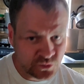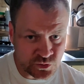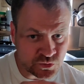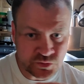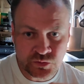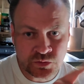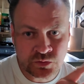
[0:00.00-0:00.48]
Are
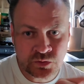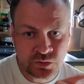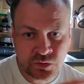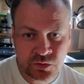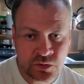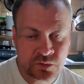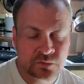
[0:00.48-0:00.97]

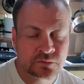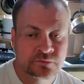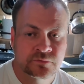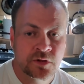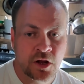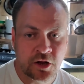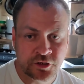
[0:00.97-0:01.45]

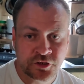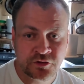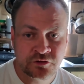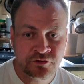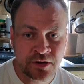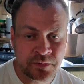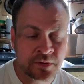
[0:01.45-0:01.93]
you sure
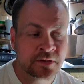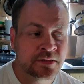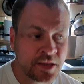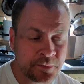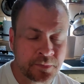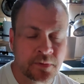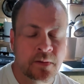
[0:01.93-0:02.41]
it's the right one?
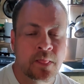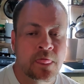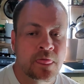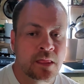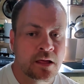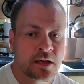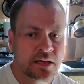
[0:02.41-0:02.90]
Yep.
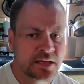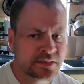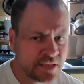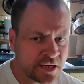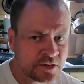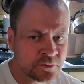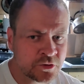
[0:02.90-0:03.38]
Is
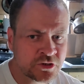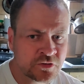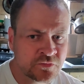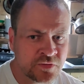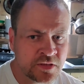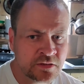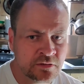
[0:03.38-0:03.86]
that a commercial
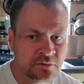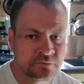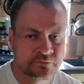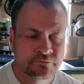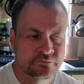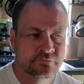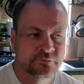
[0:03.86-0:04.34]
vehicle?
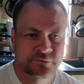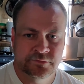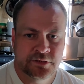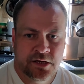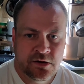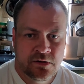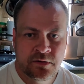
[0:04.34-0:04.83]

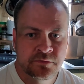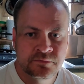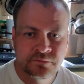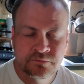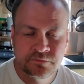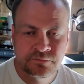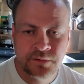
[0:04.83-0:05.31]
No, I'm
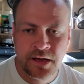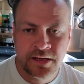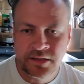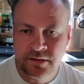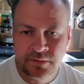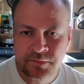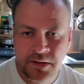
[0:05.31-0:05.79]

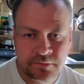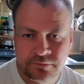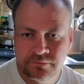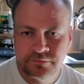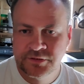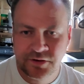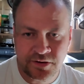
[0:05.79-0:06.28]
buying it. I'm not
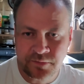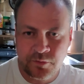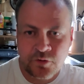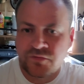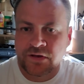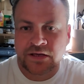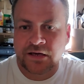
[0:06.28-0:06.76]
starting a
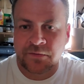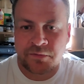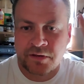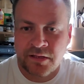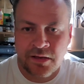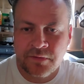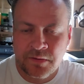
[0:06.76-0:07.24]
moving
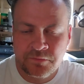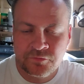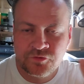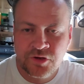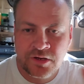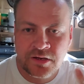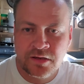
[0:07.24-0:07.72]
company. I'm, I'm
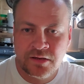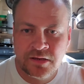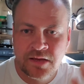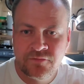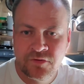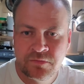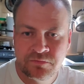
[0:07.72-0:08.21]
trying to
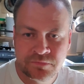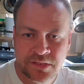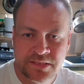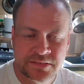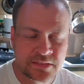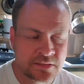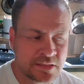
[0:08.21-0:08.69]
have a
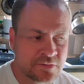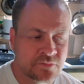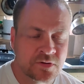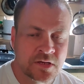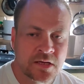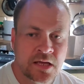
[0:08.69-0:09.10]
place to live.